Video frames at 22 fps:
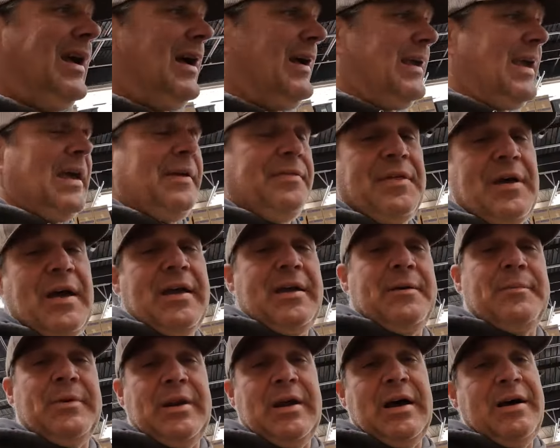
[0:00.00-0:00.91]
I can't
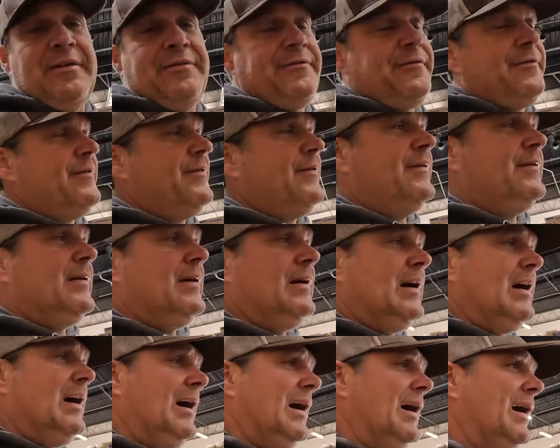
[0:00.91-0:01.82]
thank him enough.
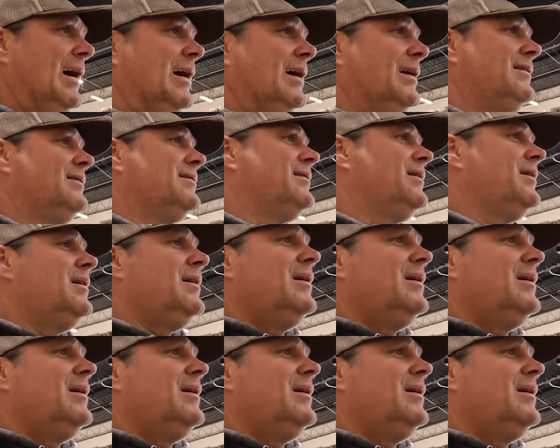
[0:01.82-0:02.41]
I